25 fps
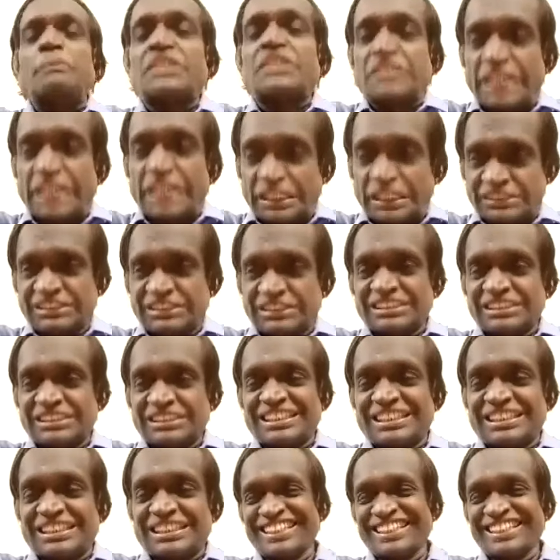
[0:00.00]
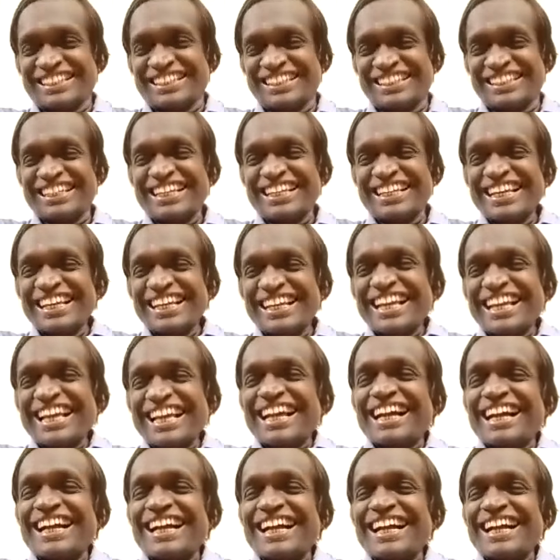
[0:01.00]
most at mistakes.
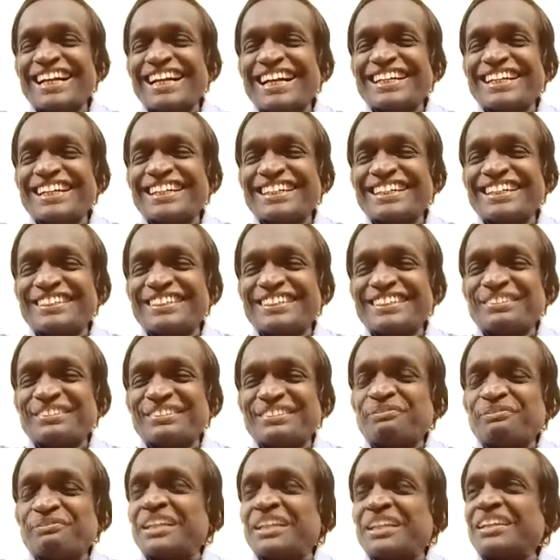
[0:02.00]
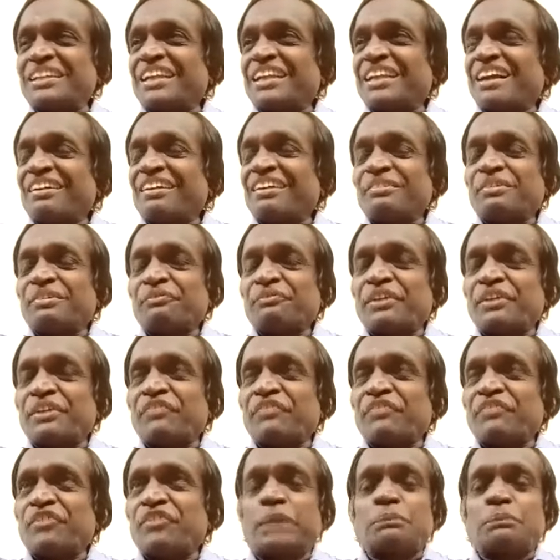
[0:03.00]
When
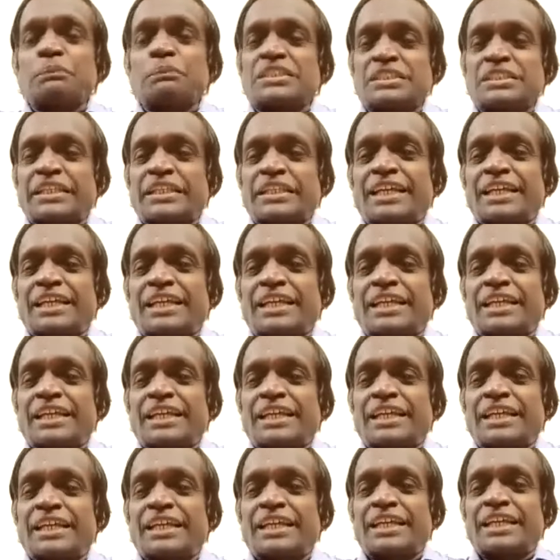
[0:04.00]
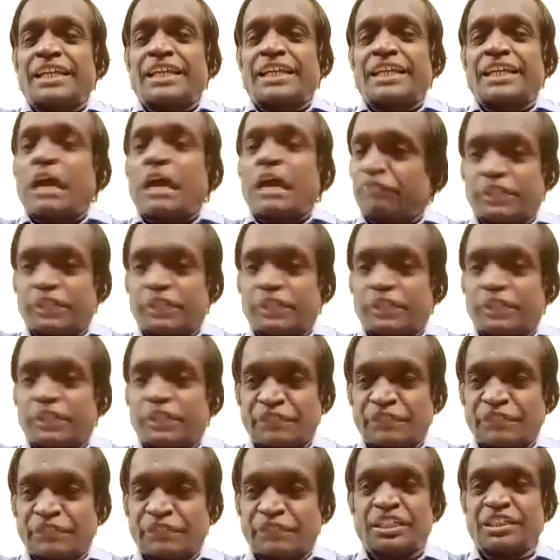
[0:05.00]
we make mistakes, others will laugh at
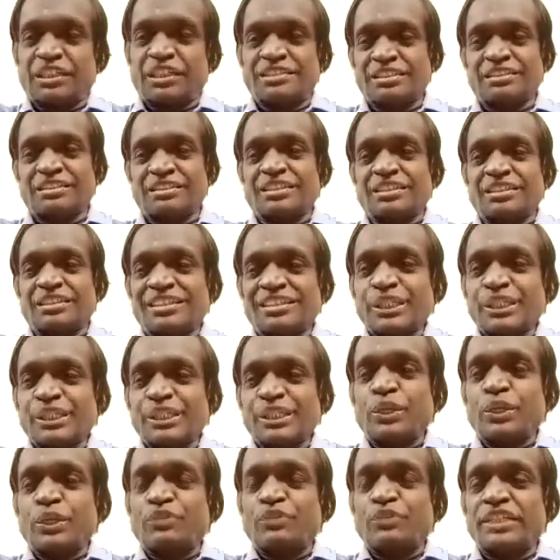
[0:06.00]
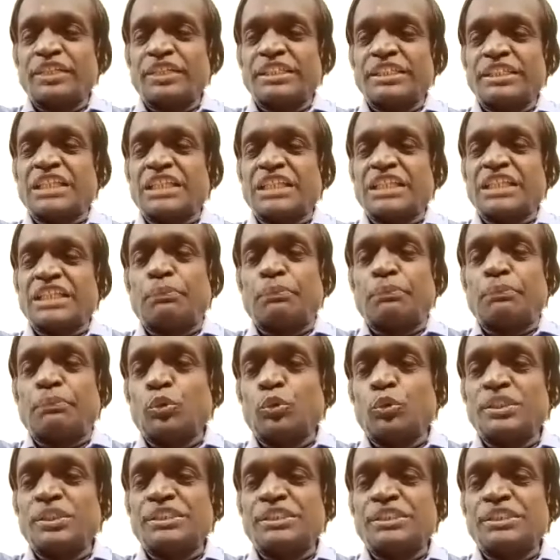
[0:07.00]
us, definitely, isn't it? You would have seen Charlie
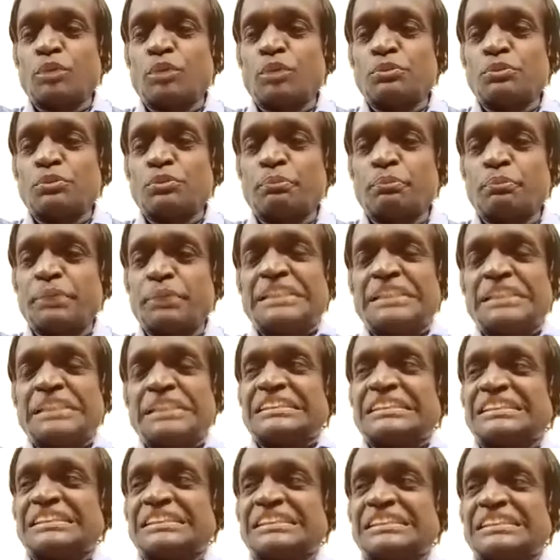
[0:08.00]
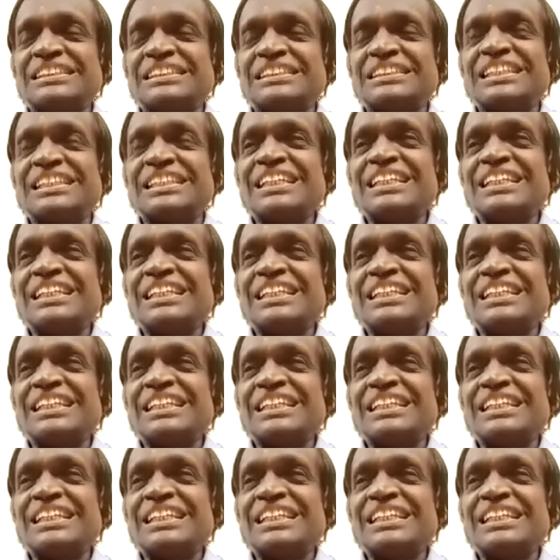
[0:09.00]
Chaplin movies or Mr. Bean.